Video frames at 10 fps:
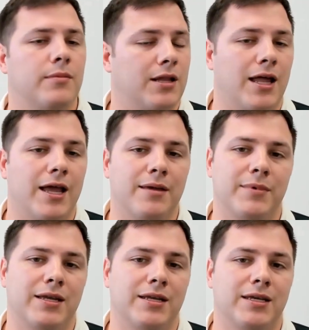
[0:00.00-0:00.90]
client
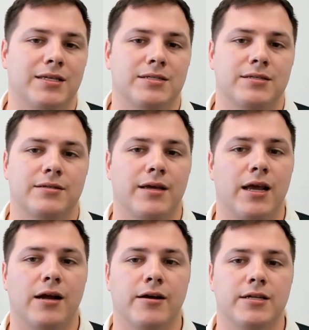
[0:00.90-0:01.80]
meetings,
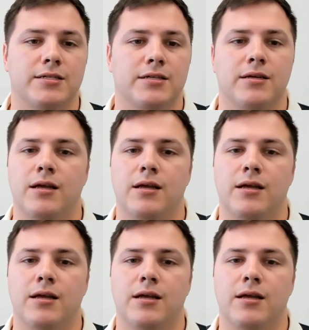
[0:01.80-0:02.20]
errands,